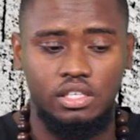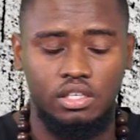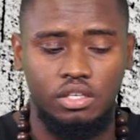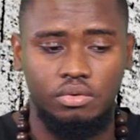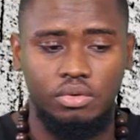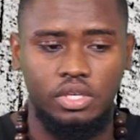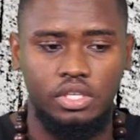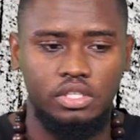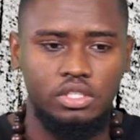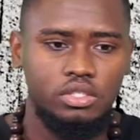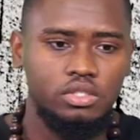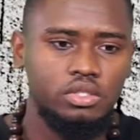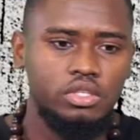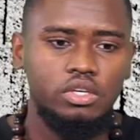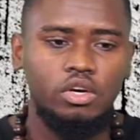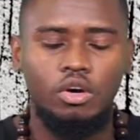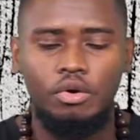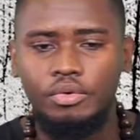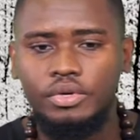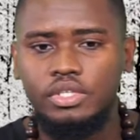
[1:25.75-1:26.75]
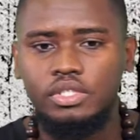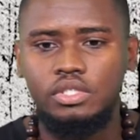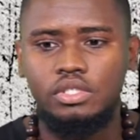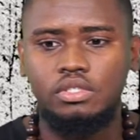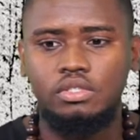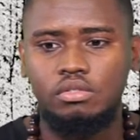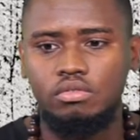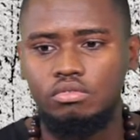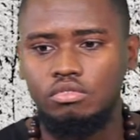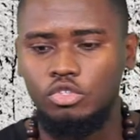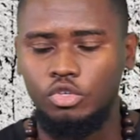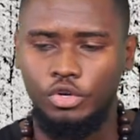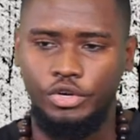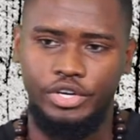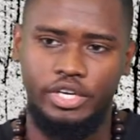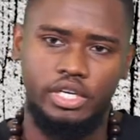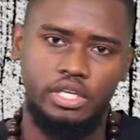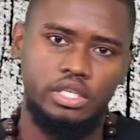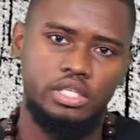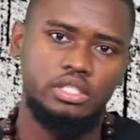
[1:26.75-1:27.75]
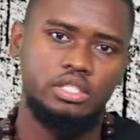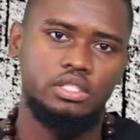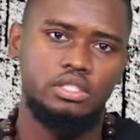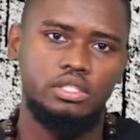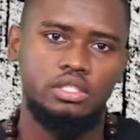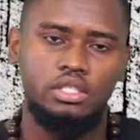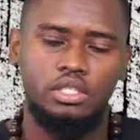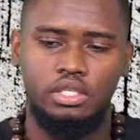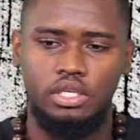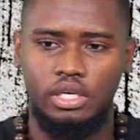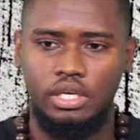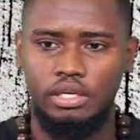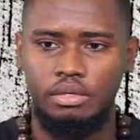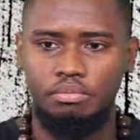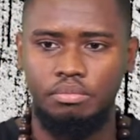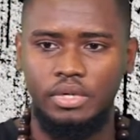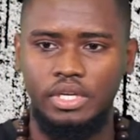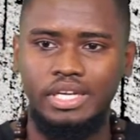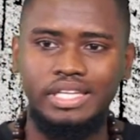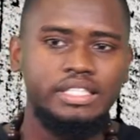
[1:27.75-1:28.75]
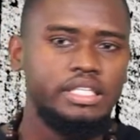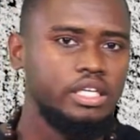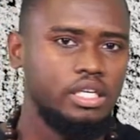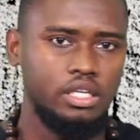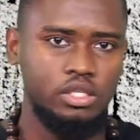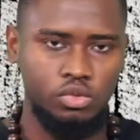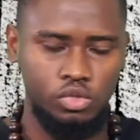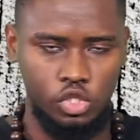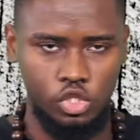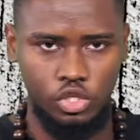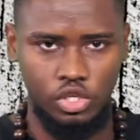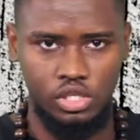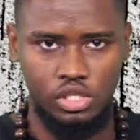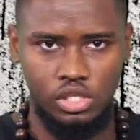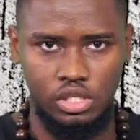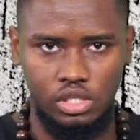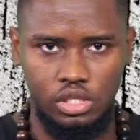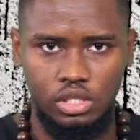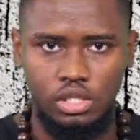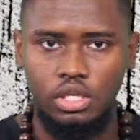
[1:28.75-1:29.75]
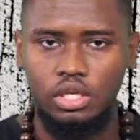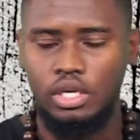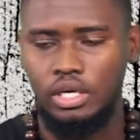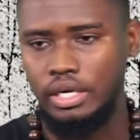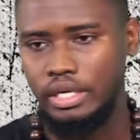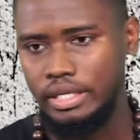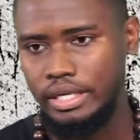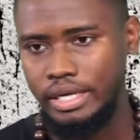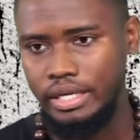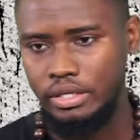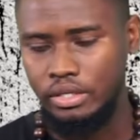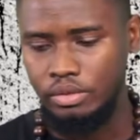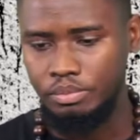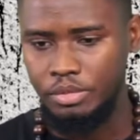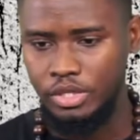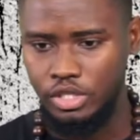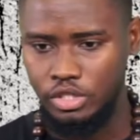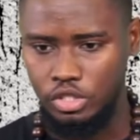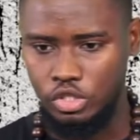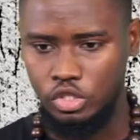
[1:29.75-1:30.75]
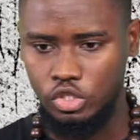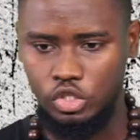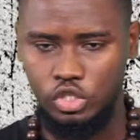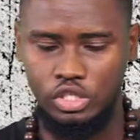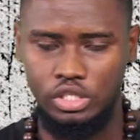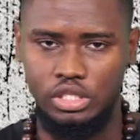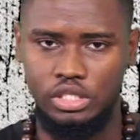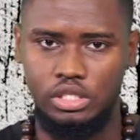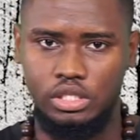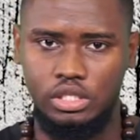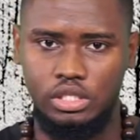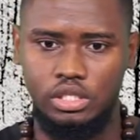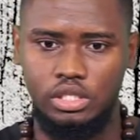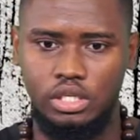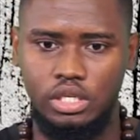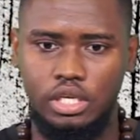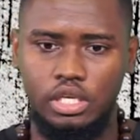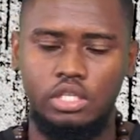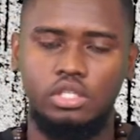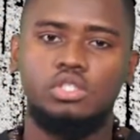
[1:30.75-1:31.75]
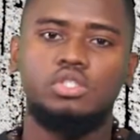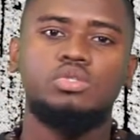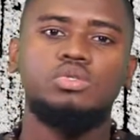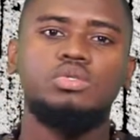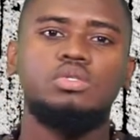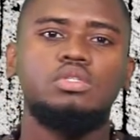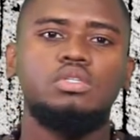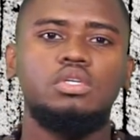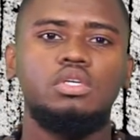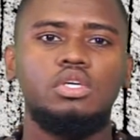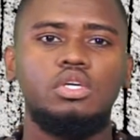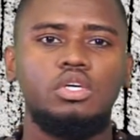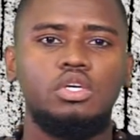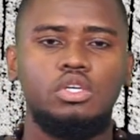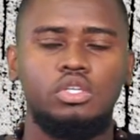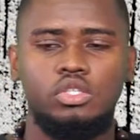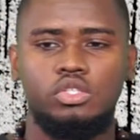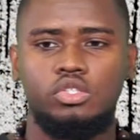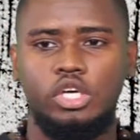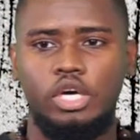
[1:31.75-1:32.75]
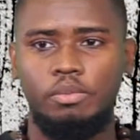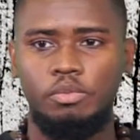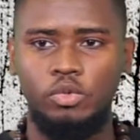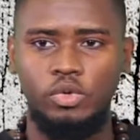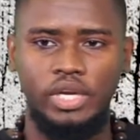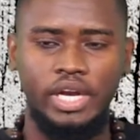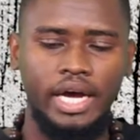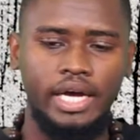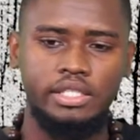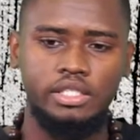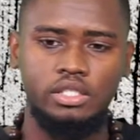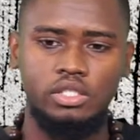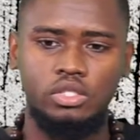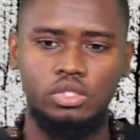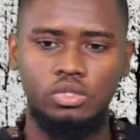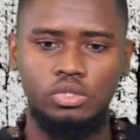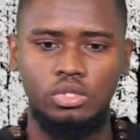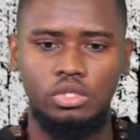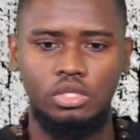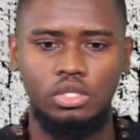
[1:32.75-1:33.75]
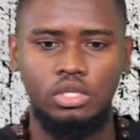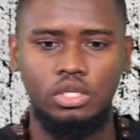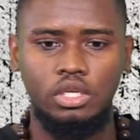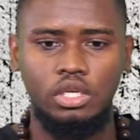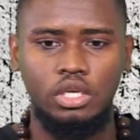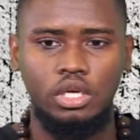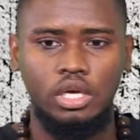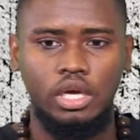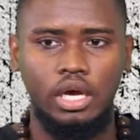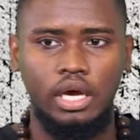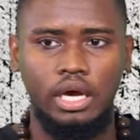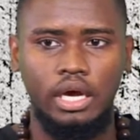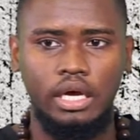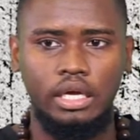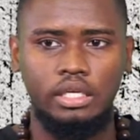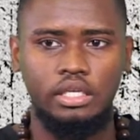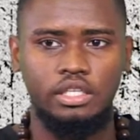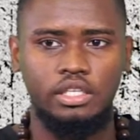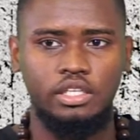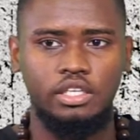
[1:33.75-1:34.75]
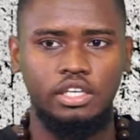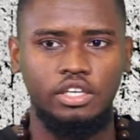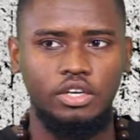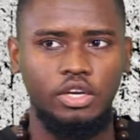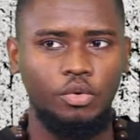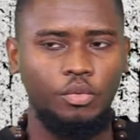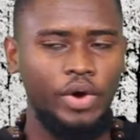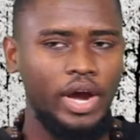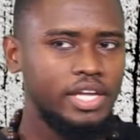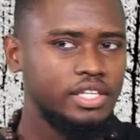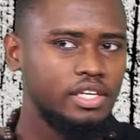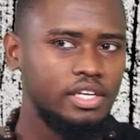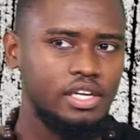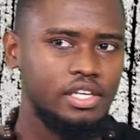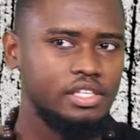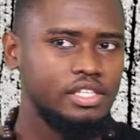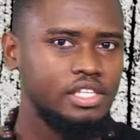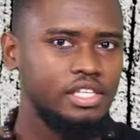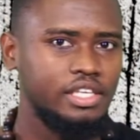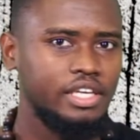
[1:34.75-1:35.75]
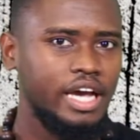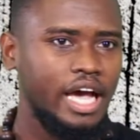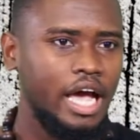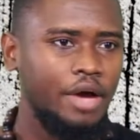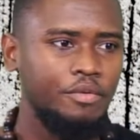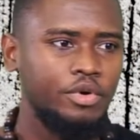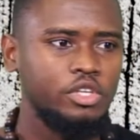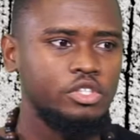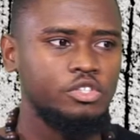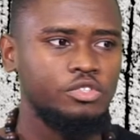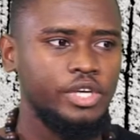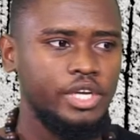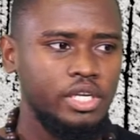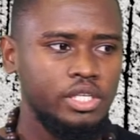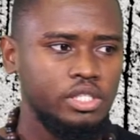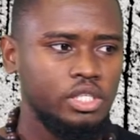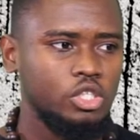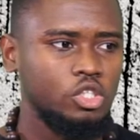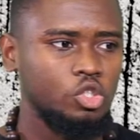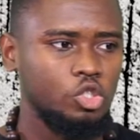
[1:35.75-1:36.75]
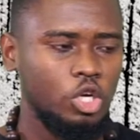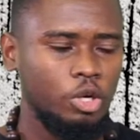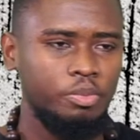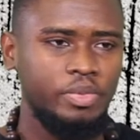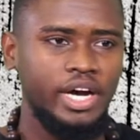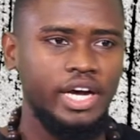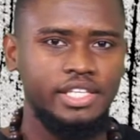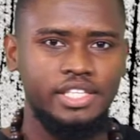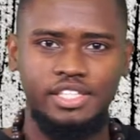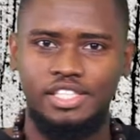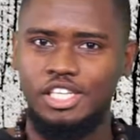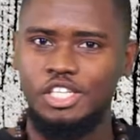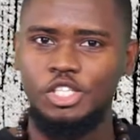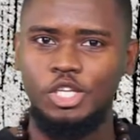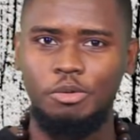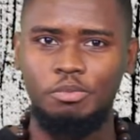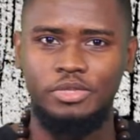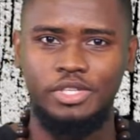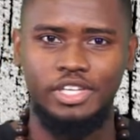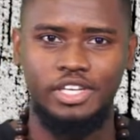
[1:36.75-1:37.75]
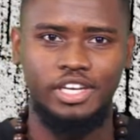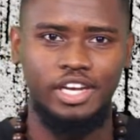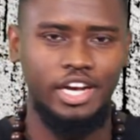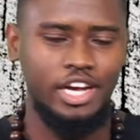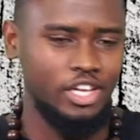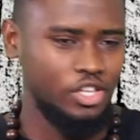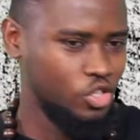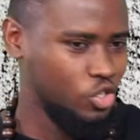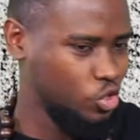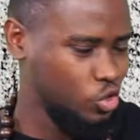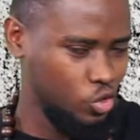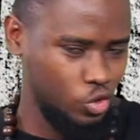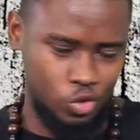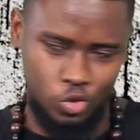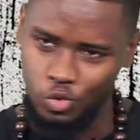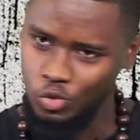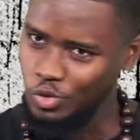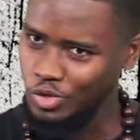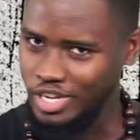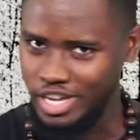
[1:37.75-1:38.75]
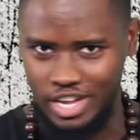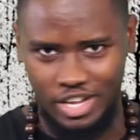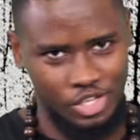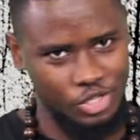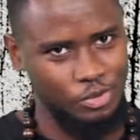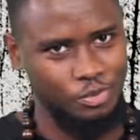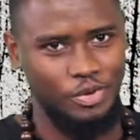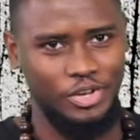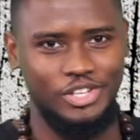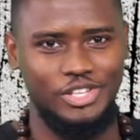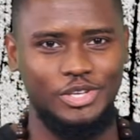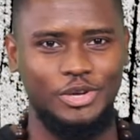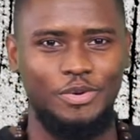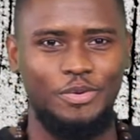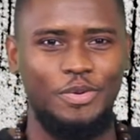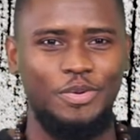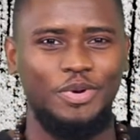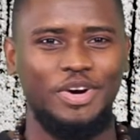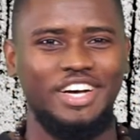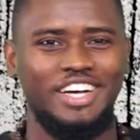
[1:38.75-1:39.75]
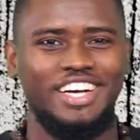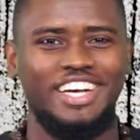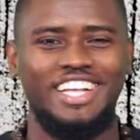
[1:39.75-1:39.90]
Well, you know, you're always drawing and but not taking it too seriously. And then you'll be introduced to it in school. So I'm doing art in school. And quite honestly, I was ready to drop art as a subject as soon as possible.